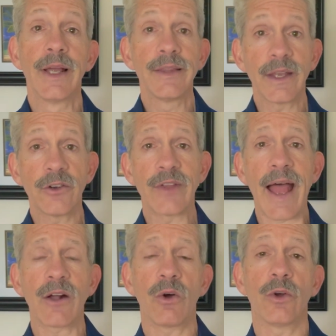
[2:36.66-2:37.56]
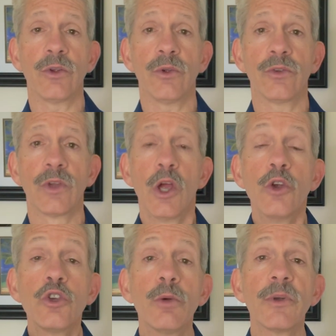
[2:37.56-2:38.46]
Then there's alcohol use.
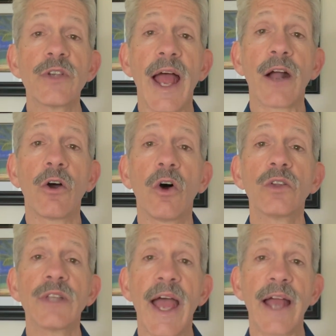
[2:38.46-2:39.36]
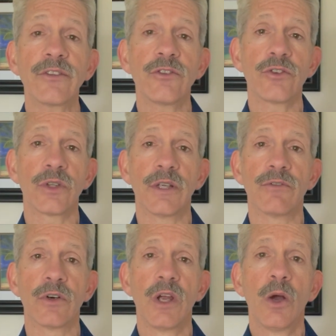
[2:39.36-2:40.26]
Too much alcohol taxes your
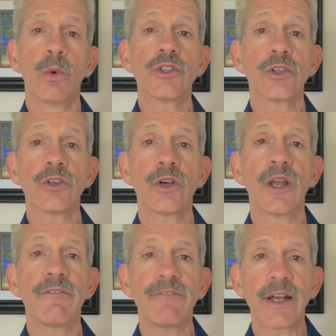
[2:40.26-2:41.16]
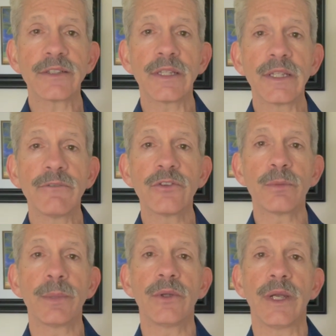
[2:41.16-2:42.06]
liver, which in turn affects the liver's
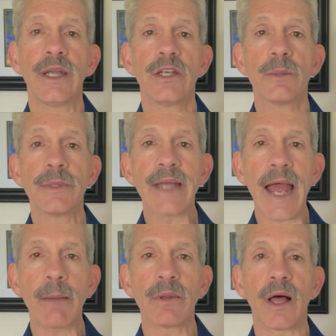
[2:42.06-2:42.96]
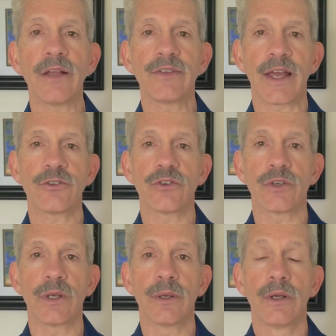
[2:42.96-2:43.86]
ability to metabolize
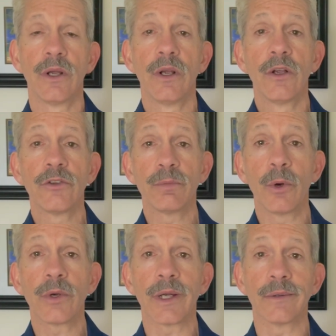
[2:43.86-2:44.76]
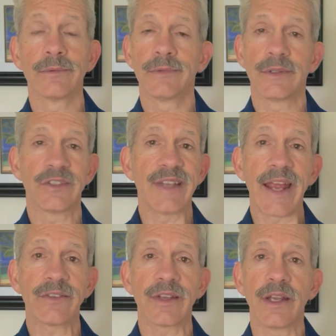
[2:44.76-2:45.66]
estrogen. Smoking. It's
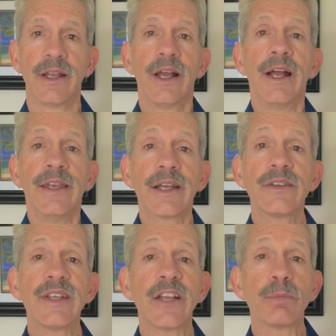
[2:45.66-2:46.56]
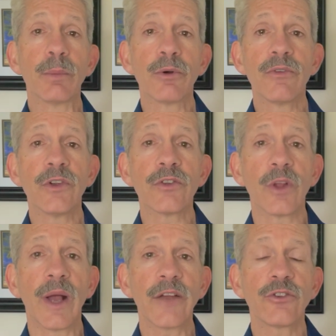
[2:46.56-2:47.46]
nasty. Nicotine has been proven to
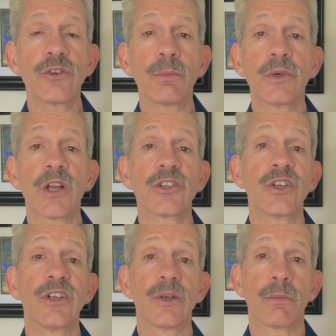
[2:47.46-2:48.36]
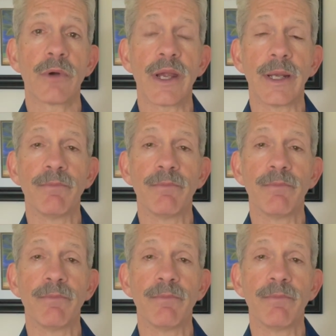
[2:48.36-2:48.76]
slow estrogen production in your brain.